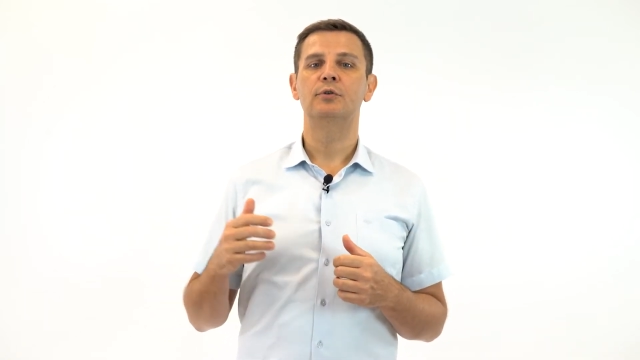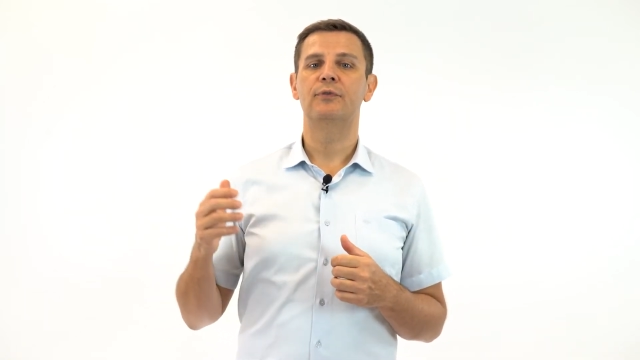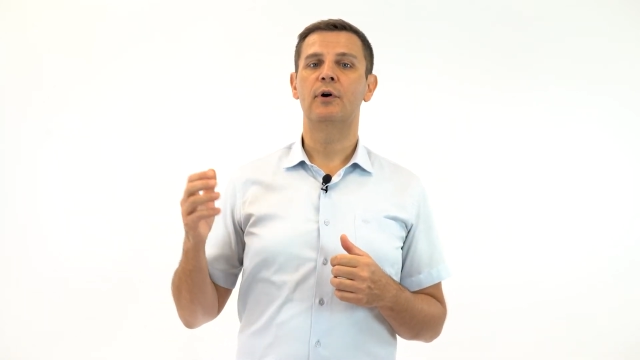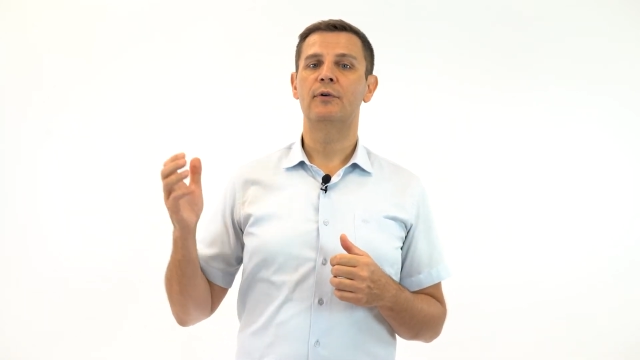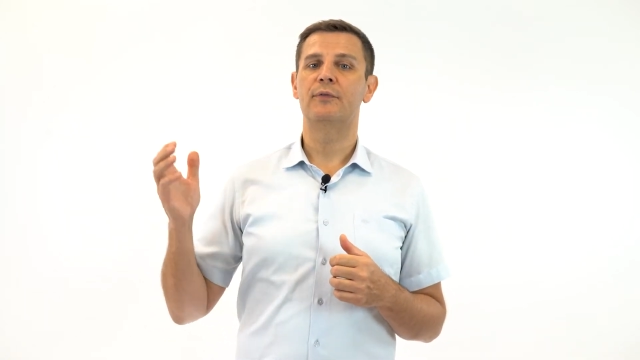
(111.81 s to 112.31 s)

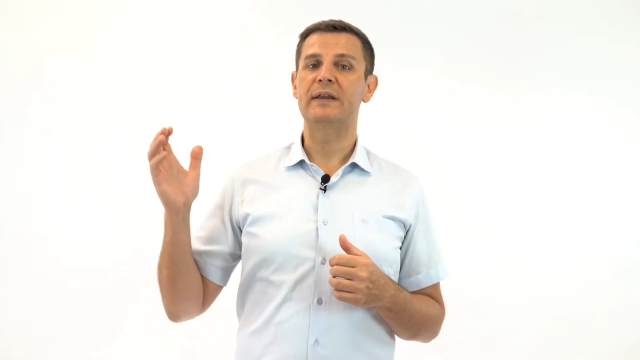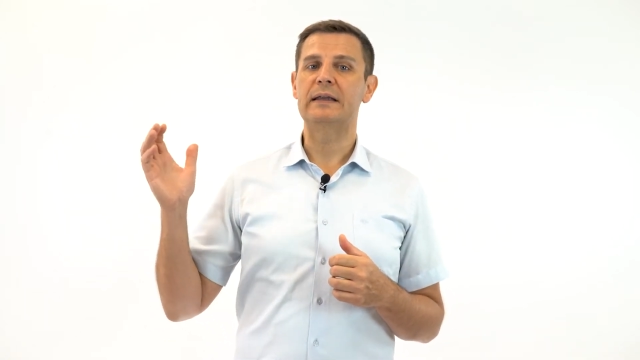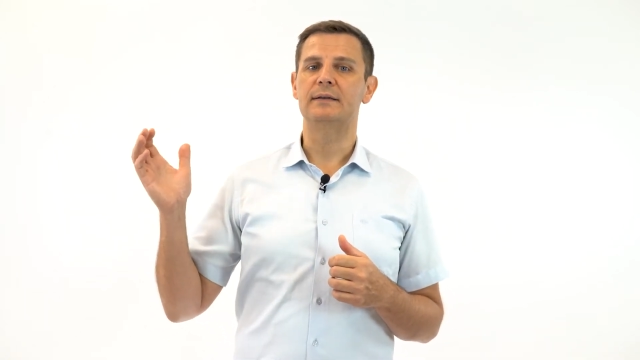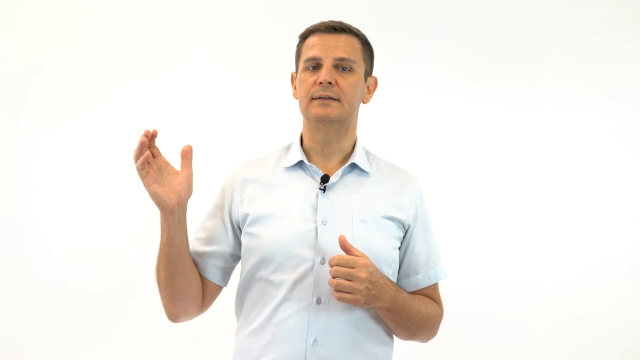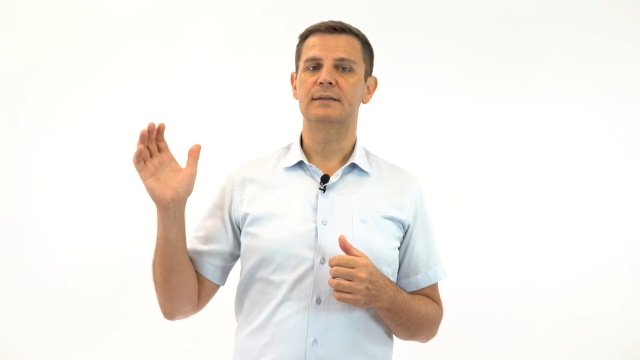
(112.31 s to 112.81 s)
four
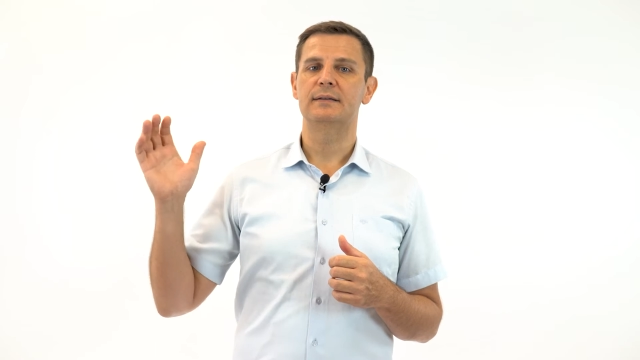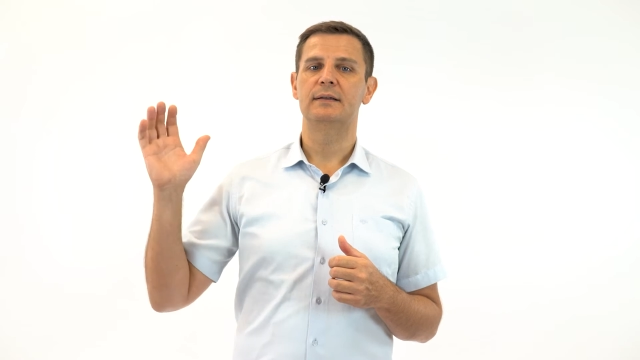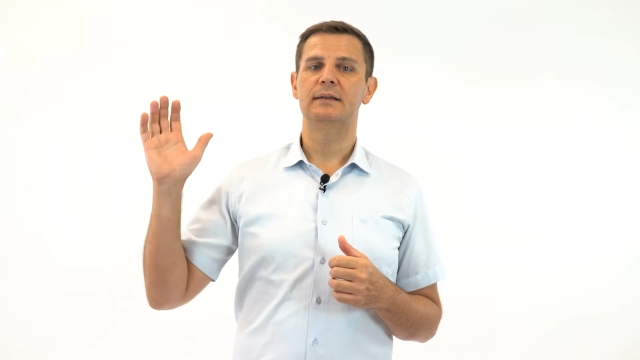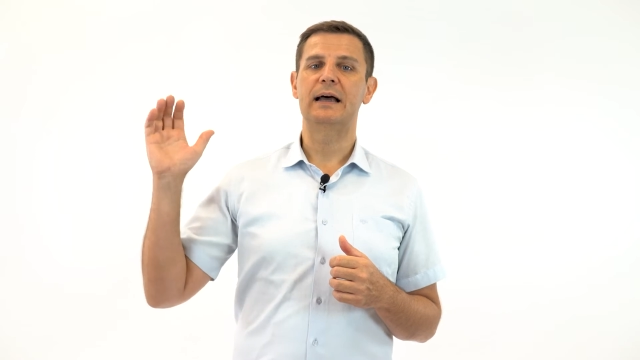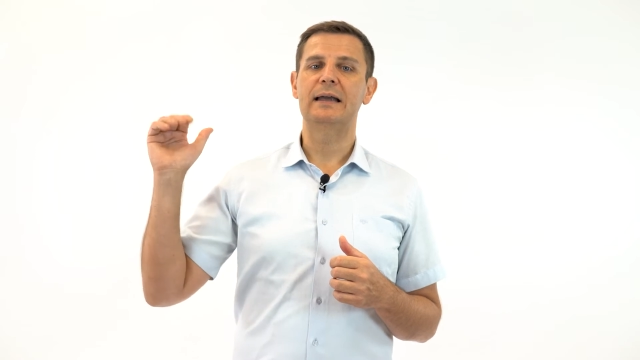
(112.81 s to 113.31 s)
fingers
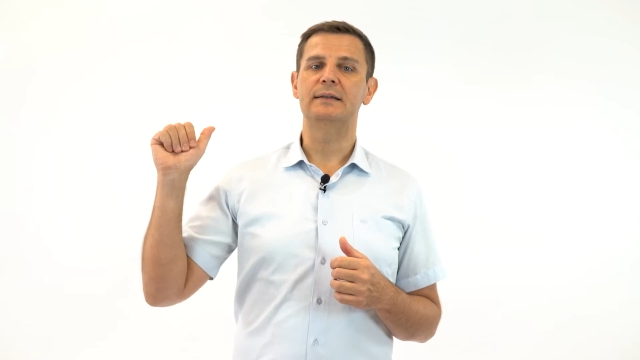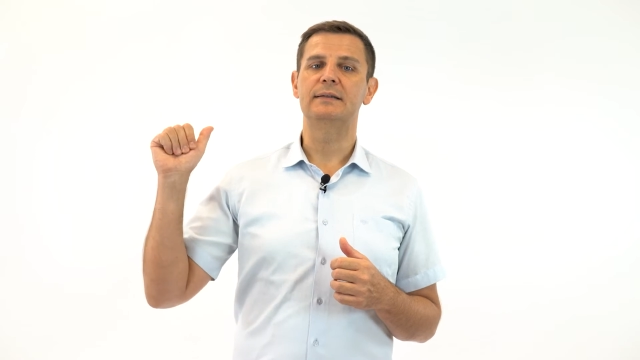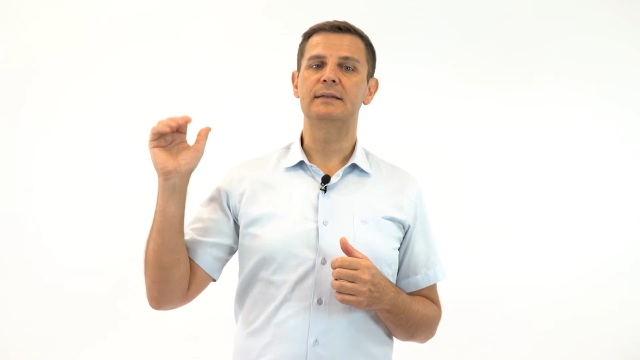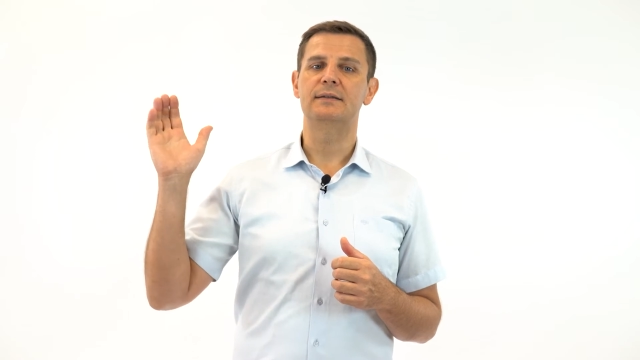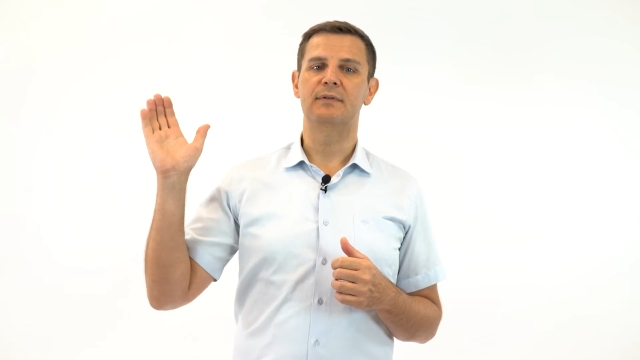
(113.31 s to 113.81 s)
like
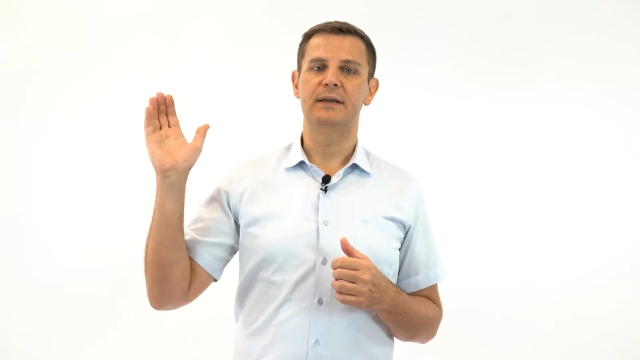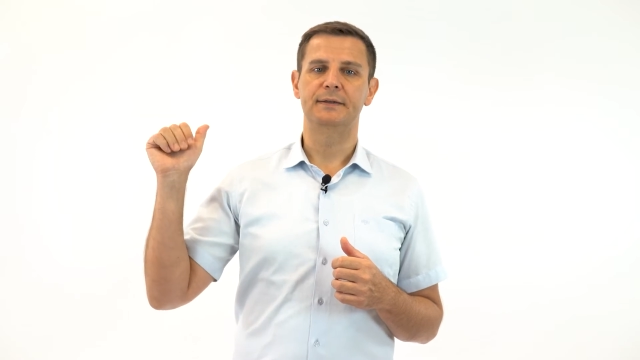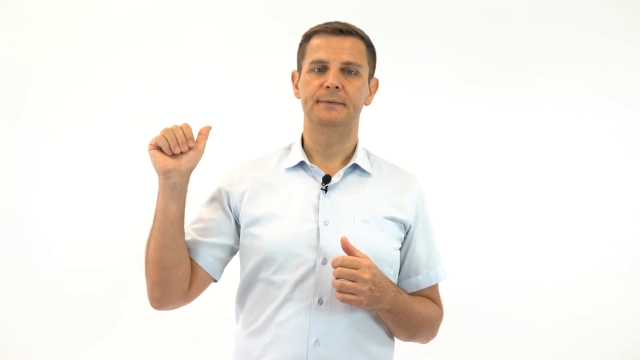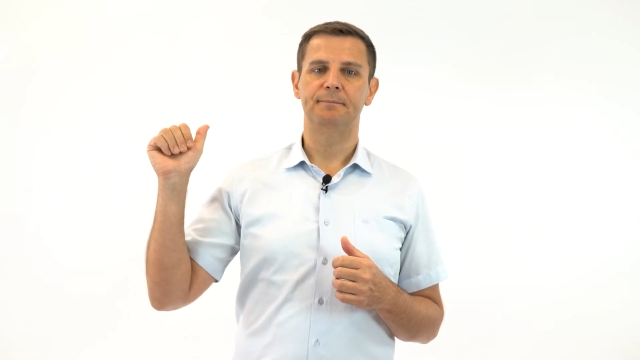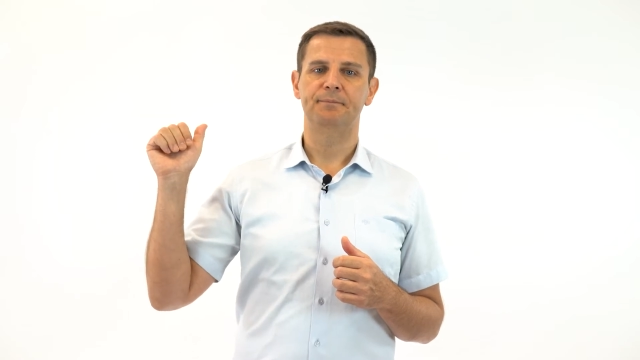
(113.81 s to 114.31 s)
this way.